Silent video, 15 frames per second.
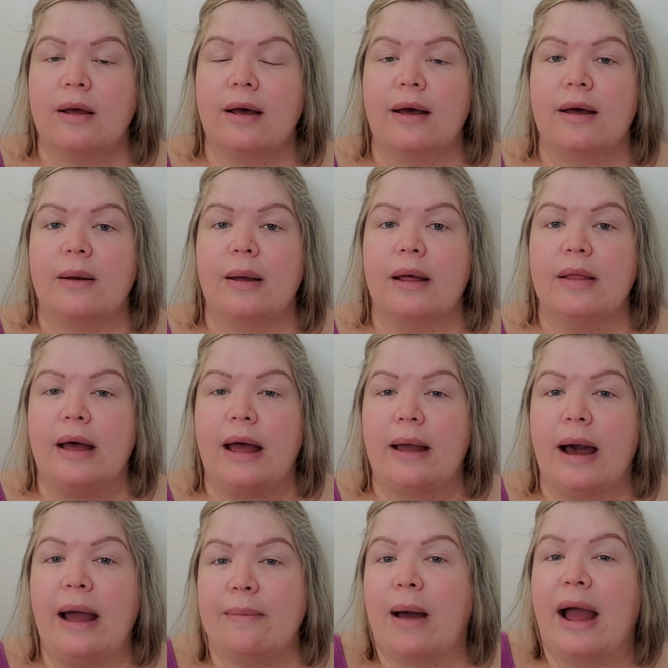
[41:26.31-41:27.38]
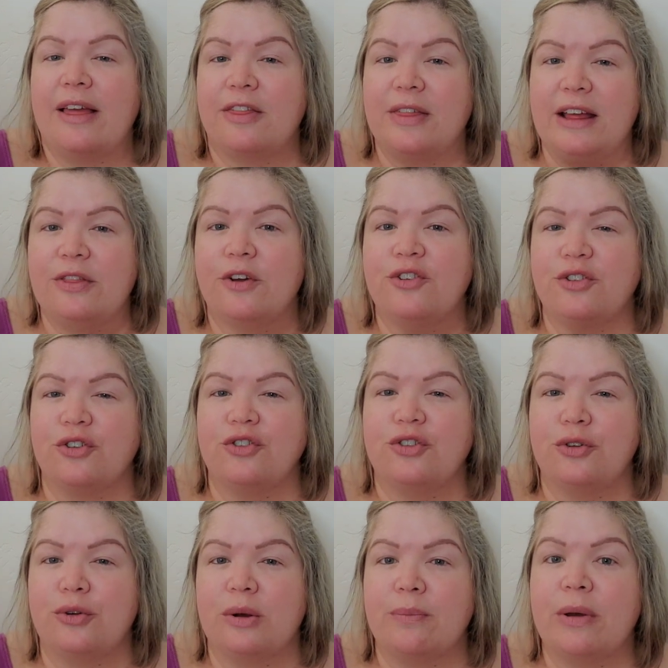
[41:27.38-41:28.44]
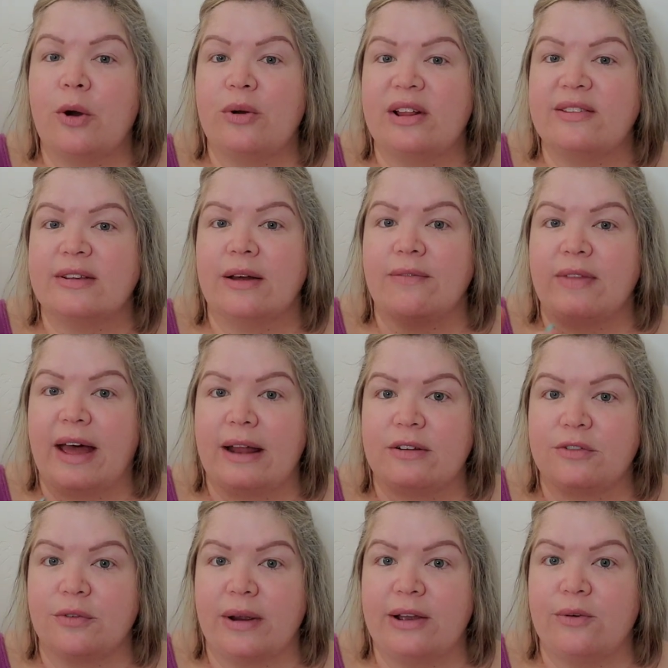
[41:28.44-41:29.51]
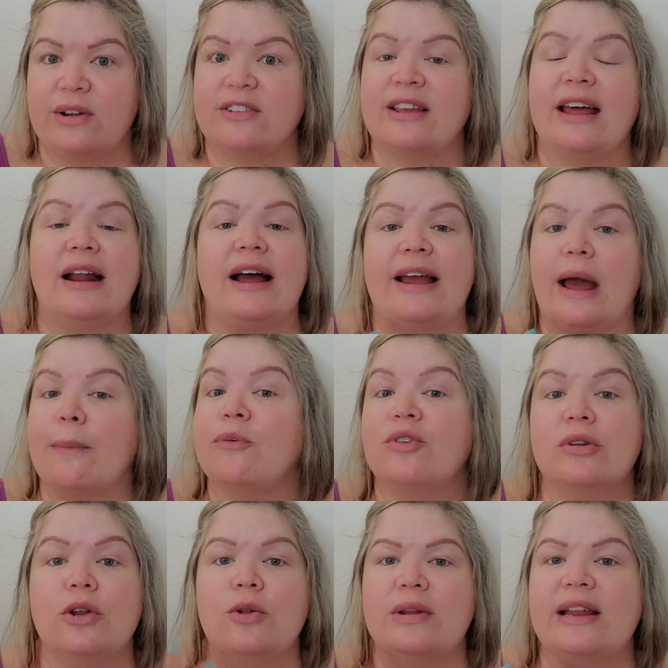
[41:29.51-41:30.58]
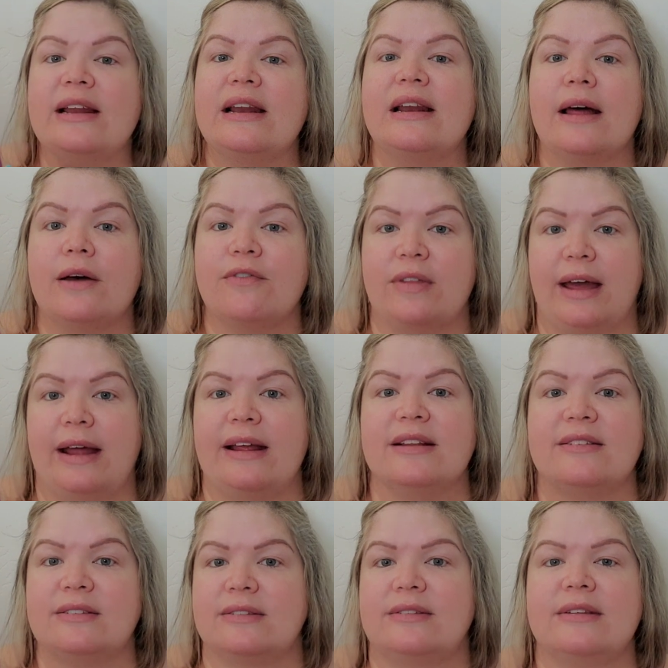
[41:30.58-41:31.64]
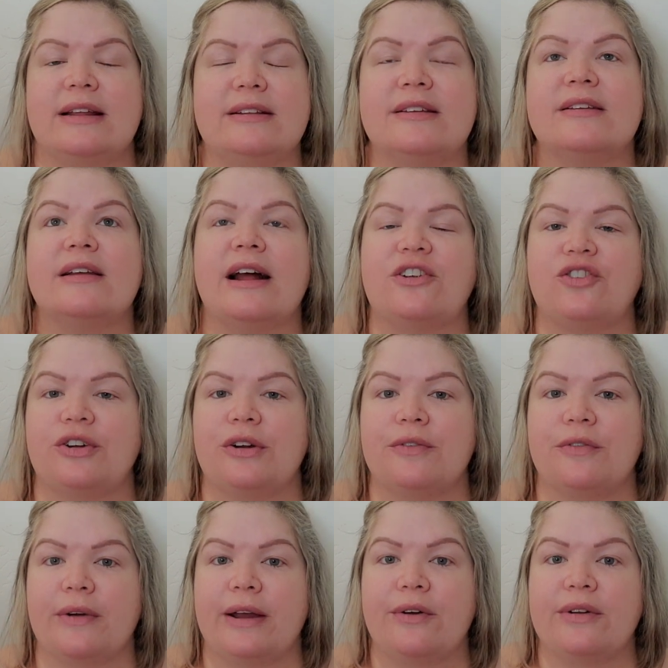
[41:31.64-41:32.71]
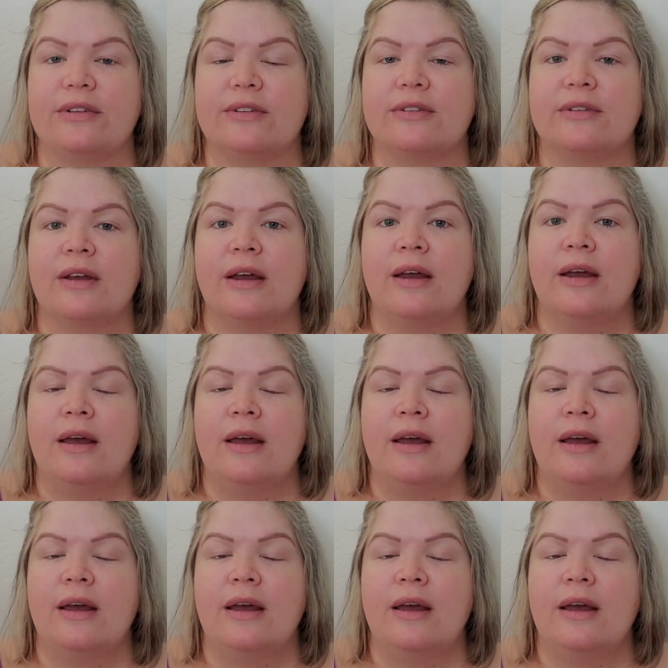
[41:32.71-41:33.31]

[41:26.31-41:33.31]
Uh, I, I think those are two components of that fragrance, and I absolutely love that. It's it's such a good fragrance.